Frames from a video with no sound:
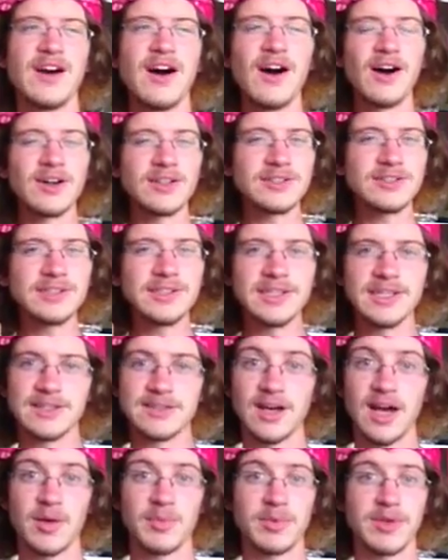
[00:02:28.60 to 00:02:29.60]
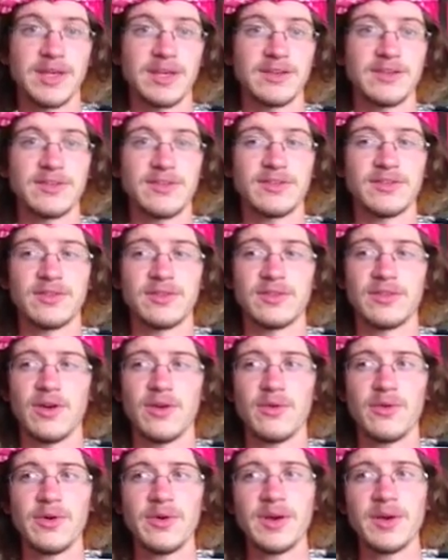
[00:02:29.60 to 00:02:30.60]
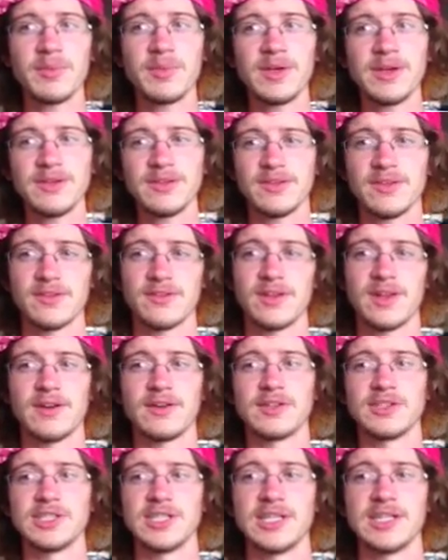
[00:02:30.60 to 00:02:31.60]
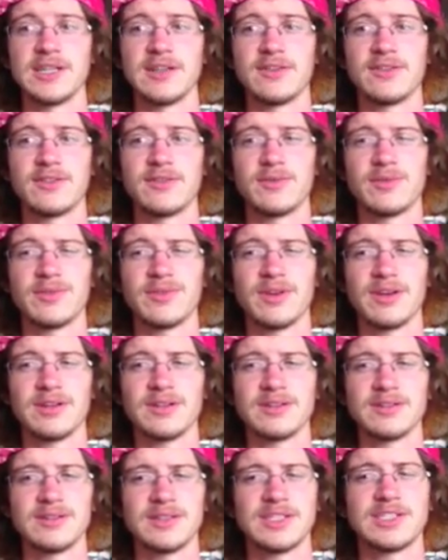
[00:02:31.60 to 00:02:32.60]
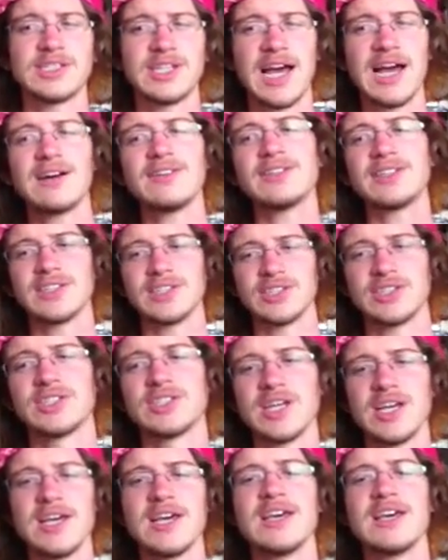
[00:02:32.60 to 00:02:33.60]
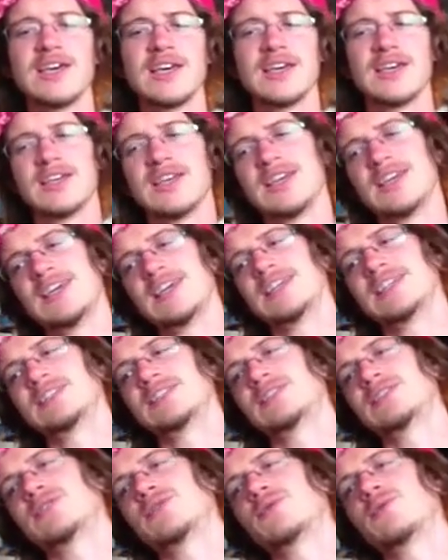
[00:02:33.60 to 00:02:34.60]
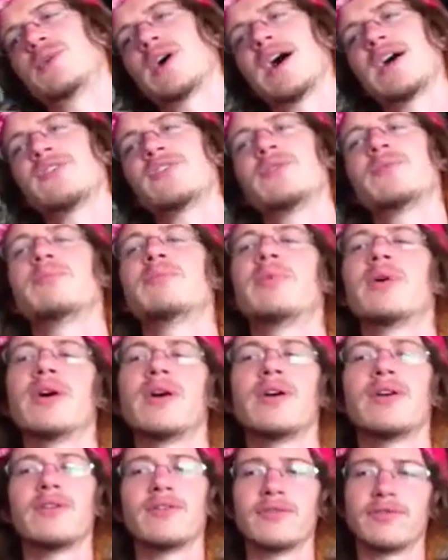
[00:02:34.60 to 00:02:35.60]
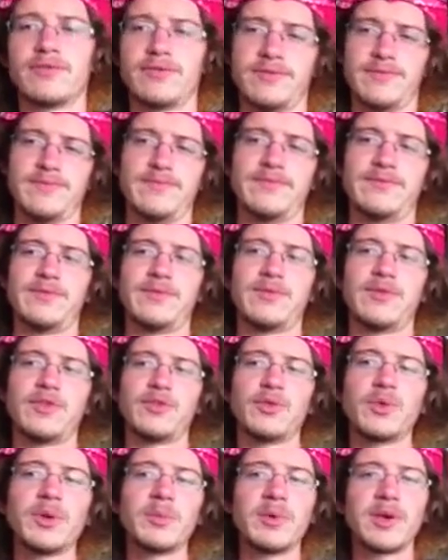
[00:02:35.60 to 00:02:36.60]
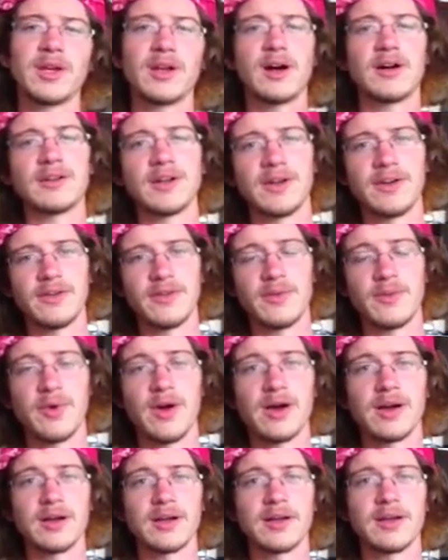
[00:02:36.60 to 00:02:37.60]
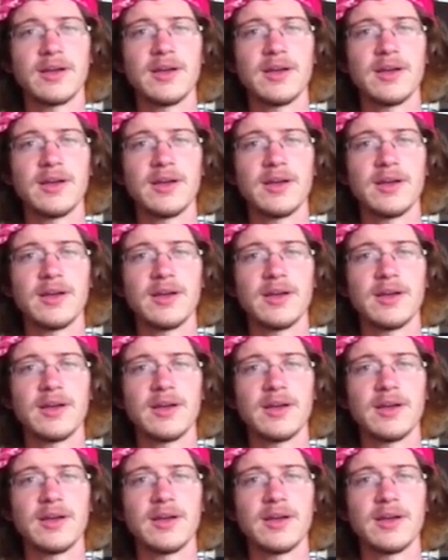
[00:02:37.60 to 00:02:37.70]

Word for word: ugly topics don't really appeal to this energy, and it's uh, the challenge is to rise above sweeping it all under the rug,